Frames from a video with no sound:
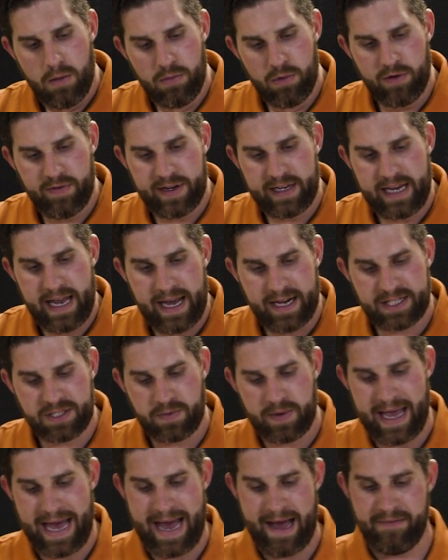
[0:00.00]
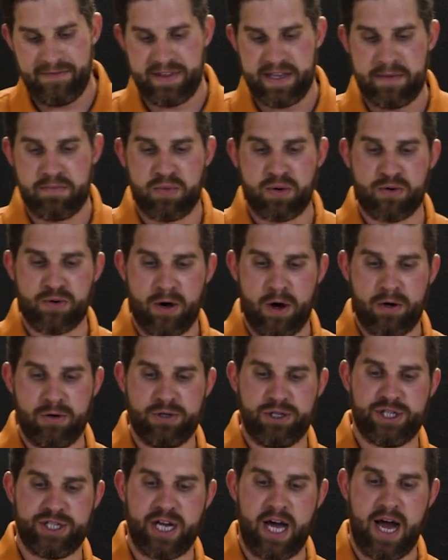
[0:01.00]
Moving next, we have the
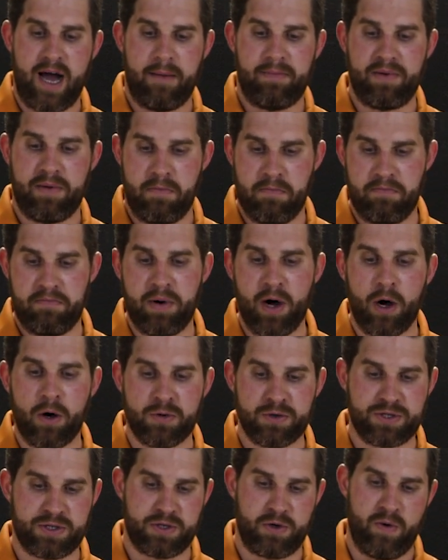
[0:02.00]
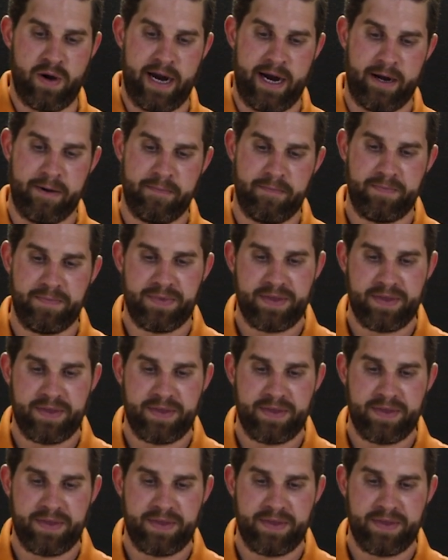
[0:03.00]
Pro Shop bow square.